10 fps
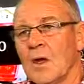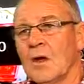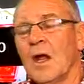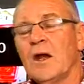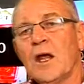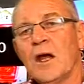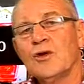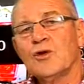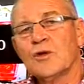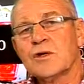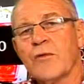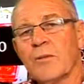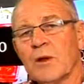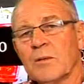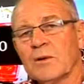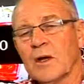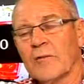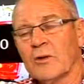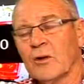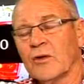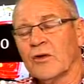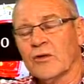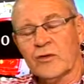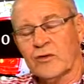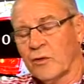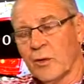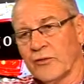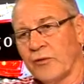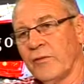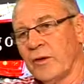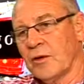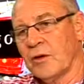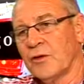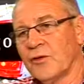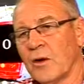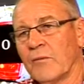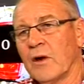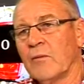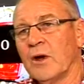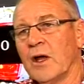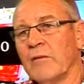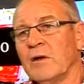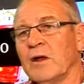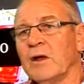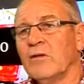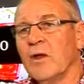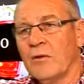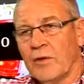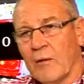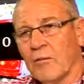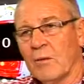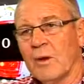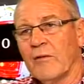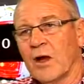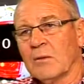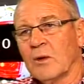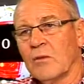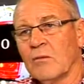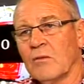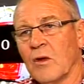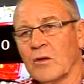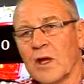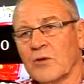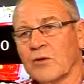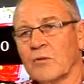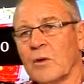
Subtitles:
And again, George, for people to have a look at this, because it's always difficult in the time frame we have, that will be available on Council's website.